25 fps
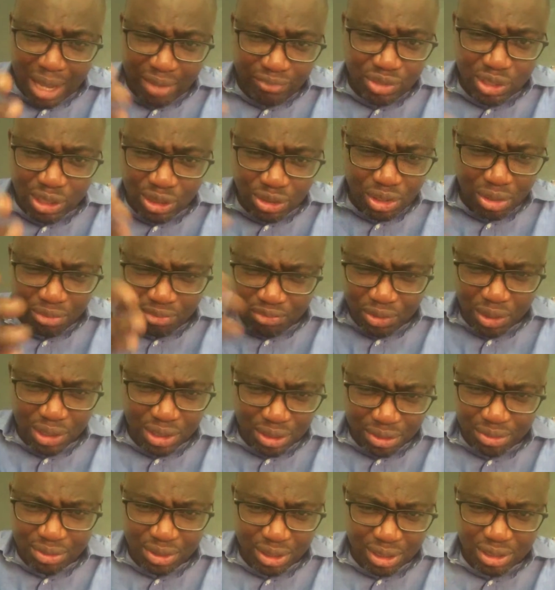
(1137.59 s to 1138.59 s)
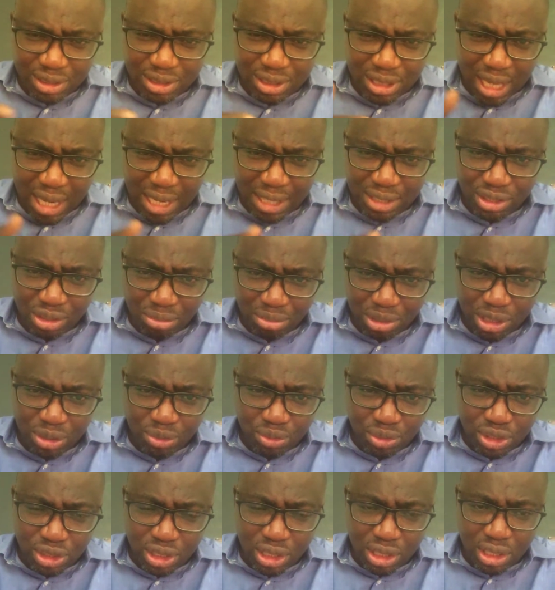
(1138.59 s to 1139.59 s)
I've seen some funny things, like
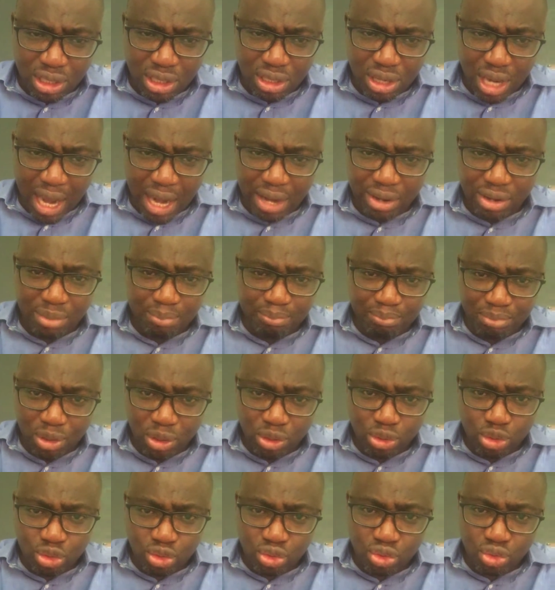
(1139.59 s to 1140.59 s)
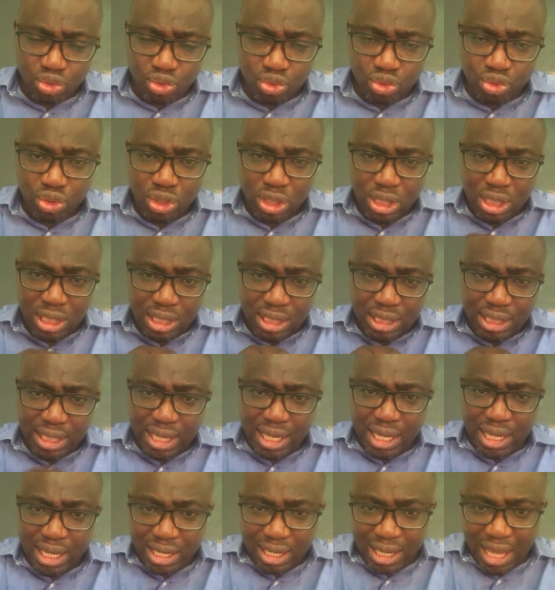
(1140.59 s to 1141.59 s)
somebody will say, I report to
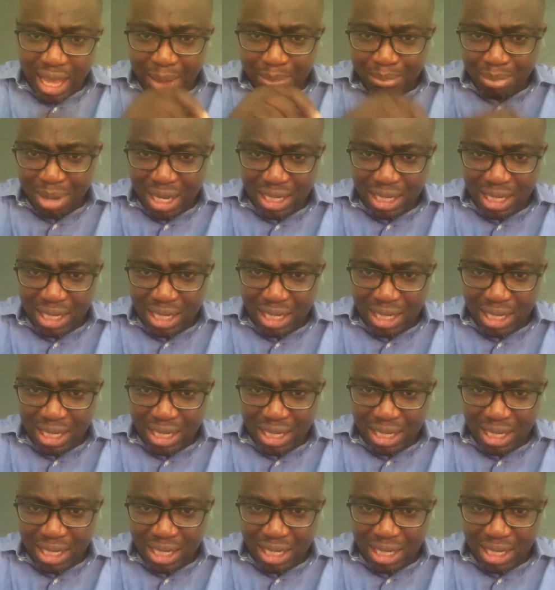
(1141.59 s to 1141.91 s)
the area